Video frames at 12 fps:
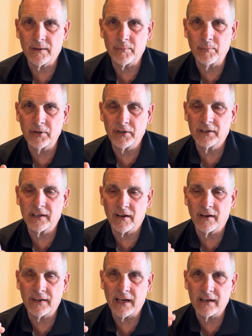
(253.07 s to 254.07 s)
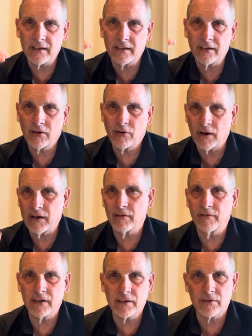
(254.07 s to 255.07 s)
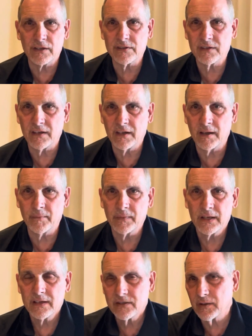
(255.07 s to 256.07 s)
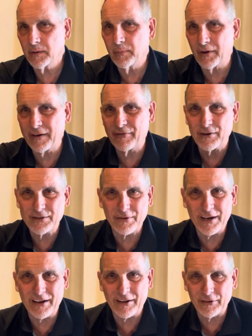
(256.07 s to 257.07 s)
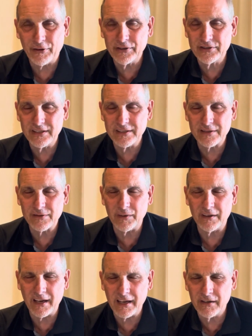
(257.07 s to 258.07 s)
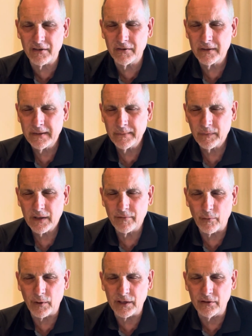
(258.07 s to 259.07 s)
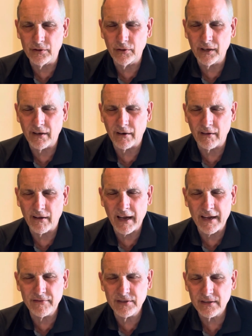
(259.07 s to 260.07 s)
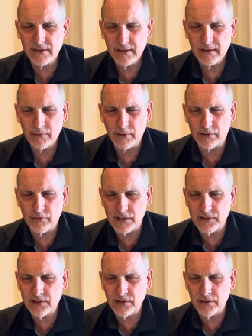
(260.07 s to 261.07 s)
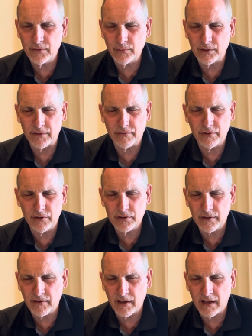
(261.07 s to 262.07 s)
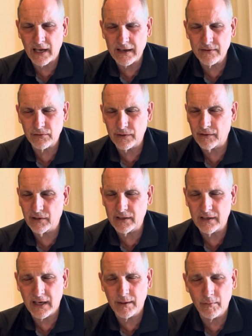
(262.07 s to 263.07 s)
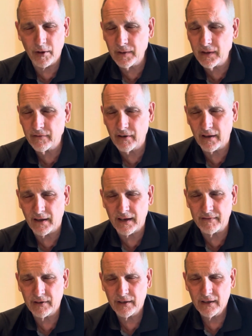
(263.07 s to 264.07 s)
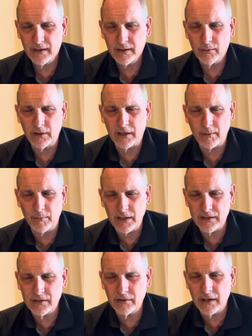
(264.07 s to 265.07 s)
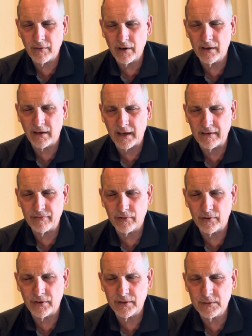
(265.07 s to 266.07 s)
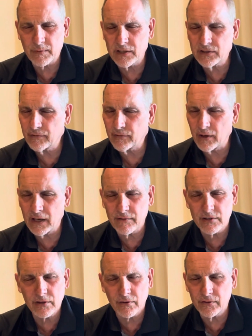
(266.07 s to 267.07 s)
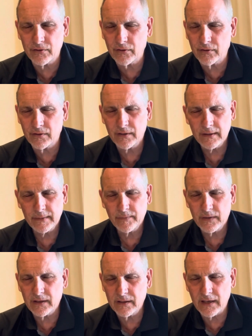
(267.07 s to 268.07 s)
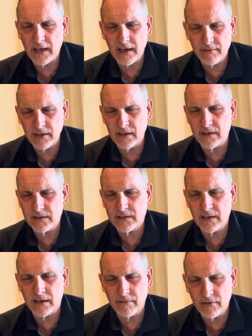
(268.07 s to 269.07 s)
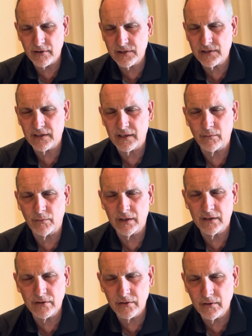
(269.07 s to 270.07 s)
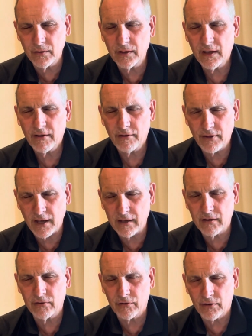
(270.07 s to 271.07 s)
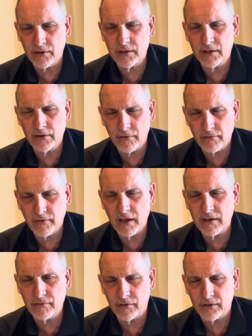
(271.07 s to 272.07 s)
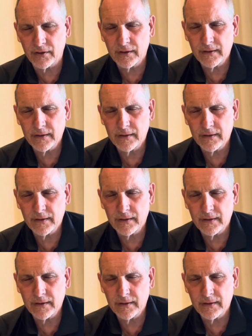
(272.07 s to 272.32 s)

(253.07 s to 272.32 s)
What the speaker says: building on that in greater victories in him. So let me pray for us right now. Lord Jesus, we thank you for what you're doing in our lives. We trust you with the future of our lives, with every day and moment of our life. We commit to you now our life, Lord, especially for any of us going through heaviness and adversity. We do thank you, Lord, that you're faithful